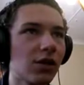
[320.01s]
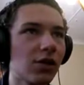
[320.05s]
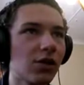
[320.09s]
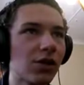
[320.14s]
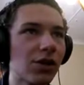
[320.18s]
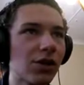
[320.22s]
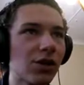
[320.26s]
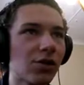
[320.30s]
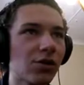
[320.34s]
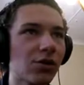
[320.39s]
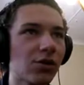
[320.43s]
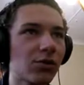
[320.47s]
Oh,
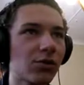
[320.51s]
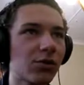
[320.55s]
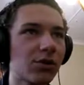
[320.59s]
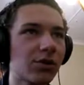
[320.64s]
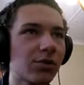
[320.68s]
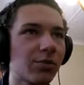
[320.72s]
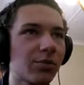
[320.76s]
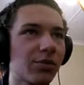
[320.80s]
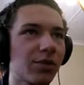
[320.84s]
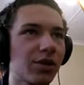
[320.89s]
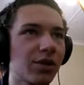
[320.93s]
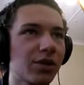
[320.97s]
I thought it was
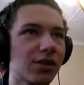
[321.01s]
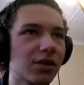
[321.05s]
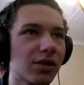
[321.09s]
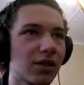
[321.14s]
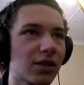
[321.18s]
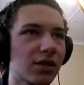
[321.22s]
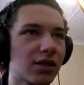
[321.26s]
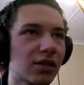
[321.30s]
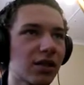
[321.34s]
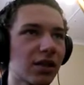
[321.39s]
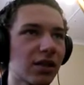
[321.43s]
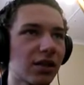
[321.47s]
a person.
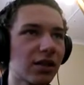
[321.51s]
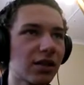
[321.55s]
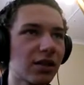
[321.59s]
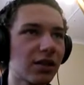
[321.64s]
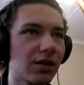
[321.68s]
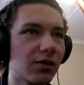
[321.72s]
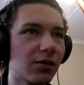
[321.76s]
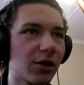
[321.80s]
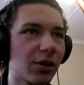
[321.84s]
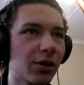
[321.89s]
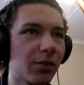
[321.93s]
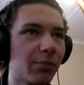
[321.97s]
Let's kill it
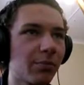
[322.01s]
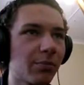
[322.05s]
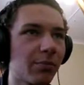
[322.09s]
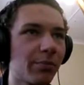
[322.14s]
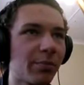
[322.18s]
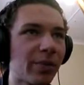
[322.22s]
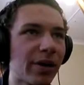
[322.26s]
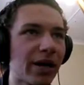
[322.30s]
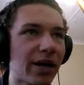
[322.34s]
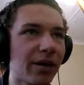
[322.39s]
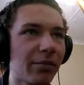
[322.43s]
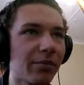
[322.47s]
anyway.
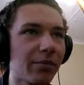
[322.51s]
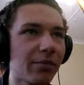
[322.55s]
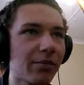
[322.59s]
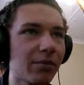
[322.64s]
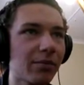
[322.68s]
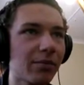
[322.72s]
Bam!